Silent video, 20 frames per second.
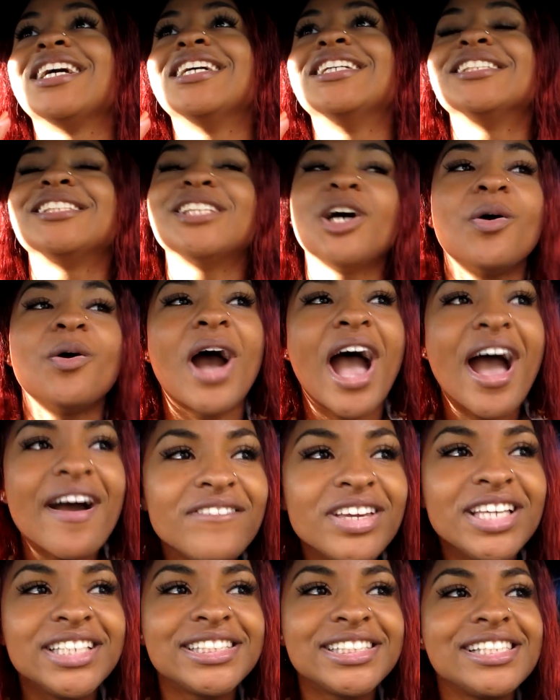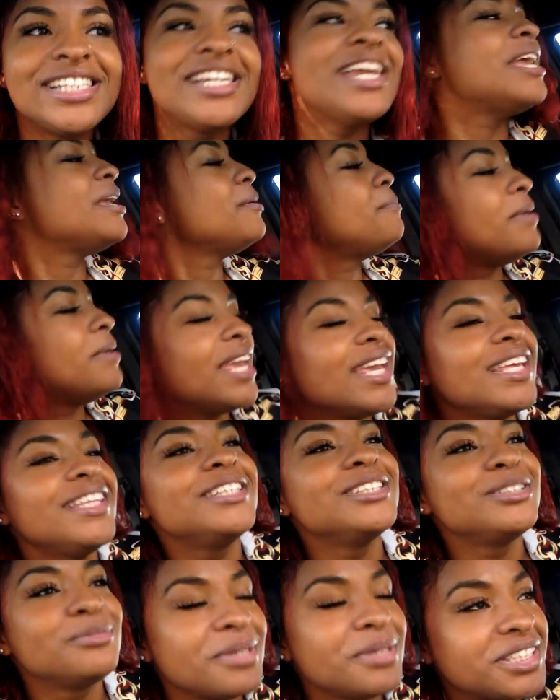So obviously he picked
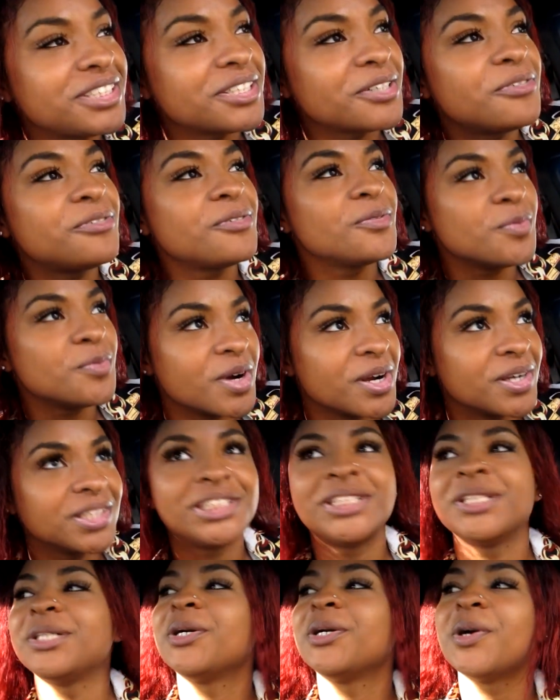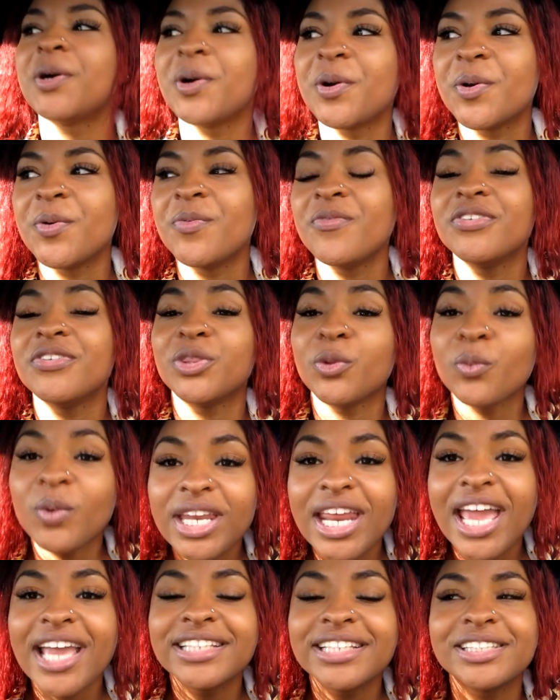this bitch up from work, took her home for 3
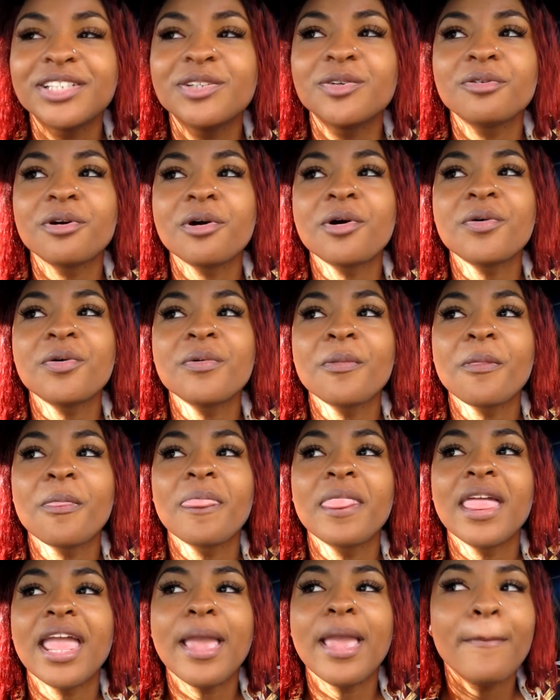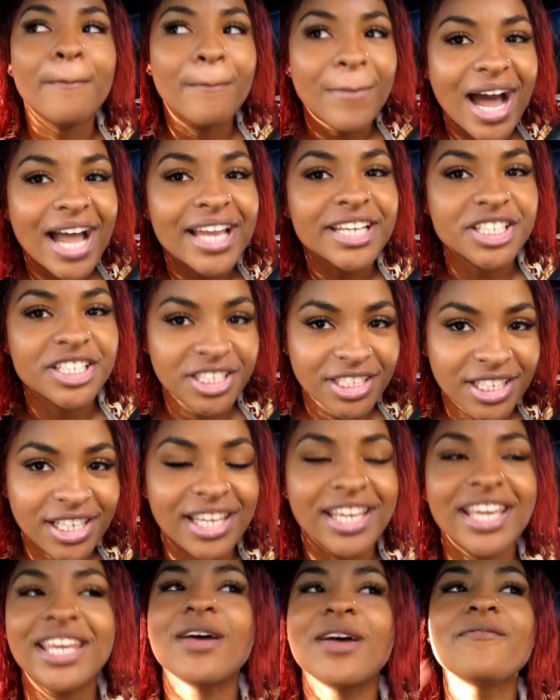days in a row in my
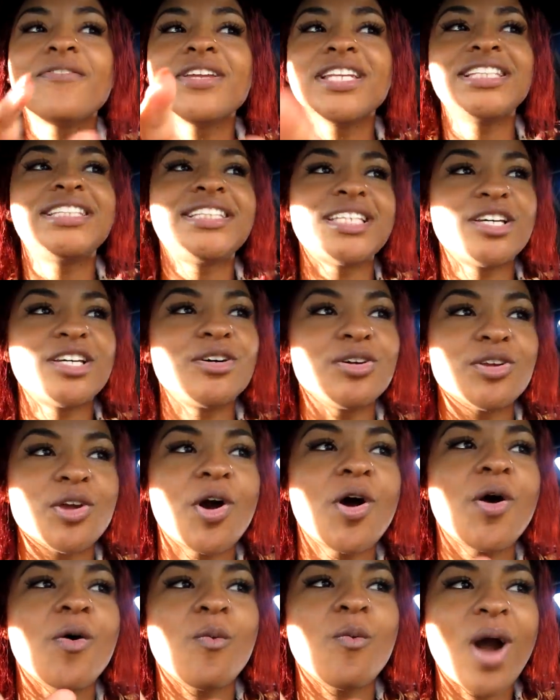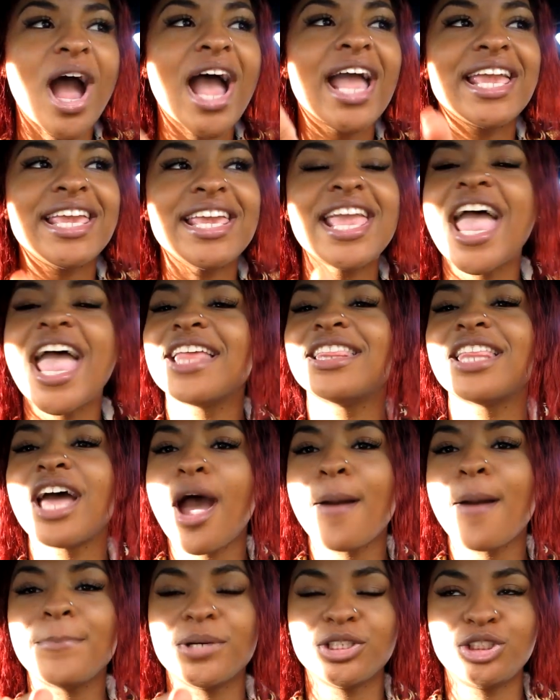shit. And I'm finna tell y'all why he had the
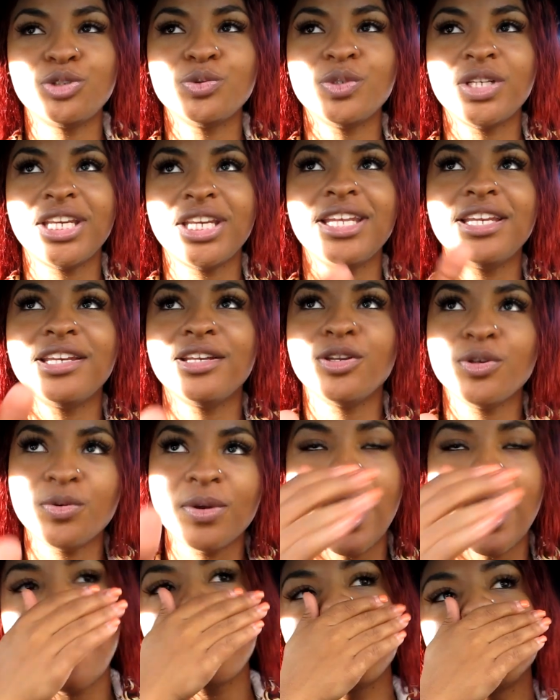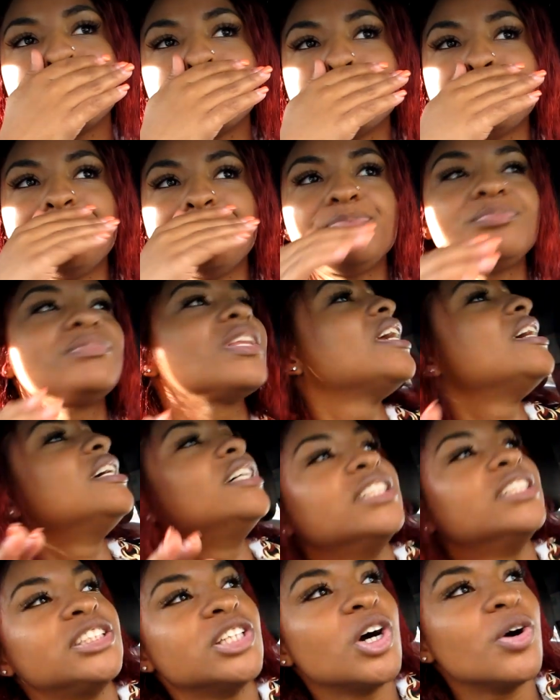opportunity to do that.
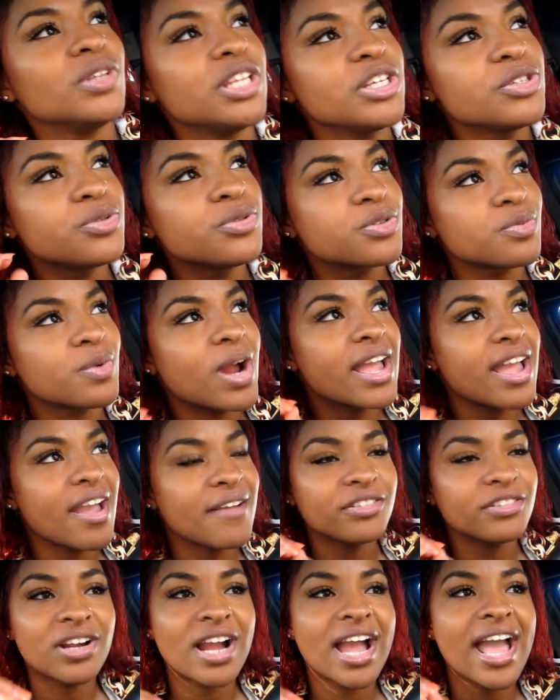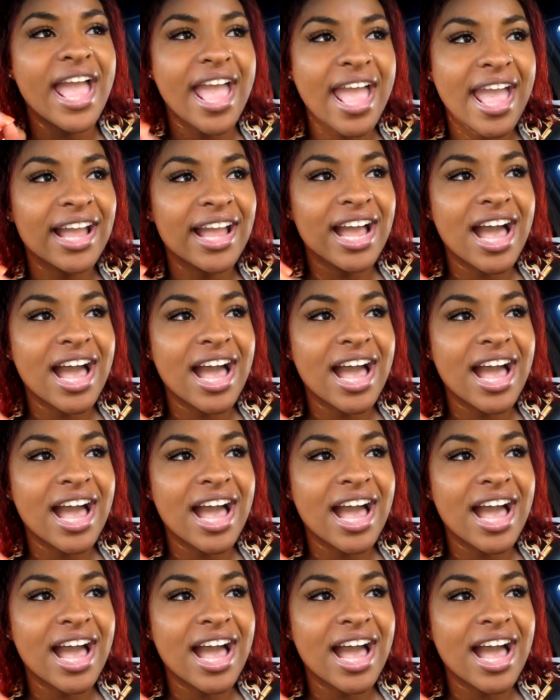So this was right after I had